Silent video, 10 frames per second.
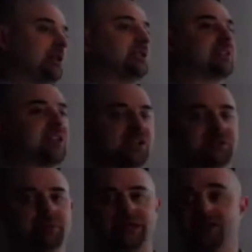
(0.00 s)
into
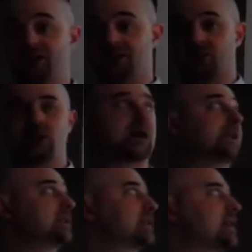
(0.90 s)
K-space as a line
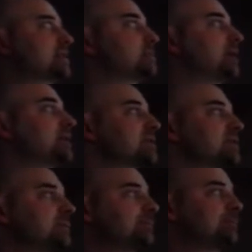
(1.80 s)
in K-space.
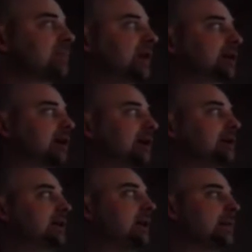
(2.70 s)
Okay?
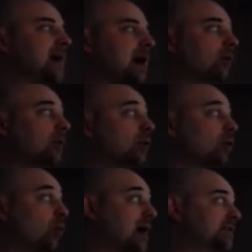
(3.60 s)
Now,
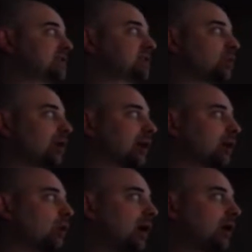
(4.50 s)
why does this work?
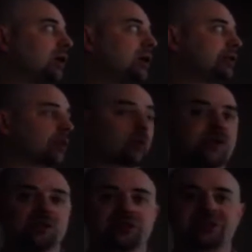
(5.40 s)
Well, the
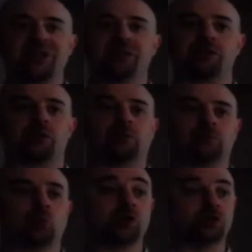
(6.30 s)
real signal,
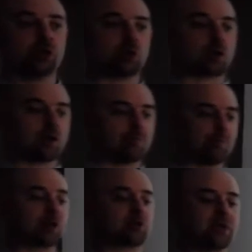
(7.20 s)
when you measure the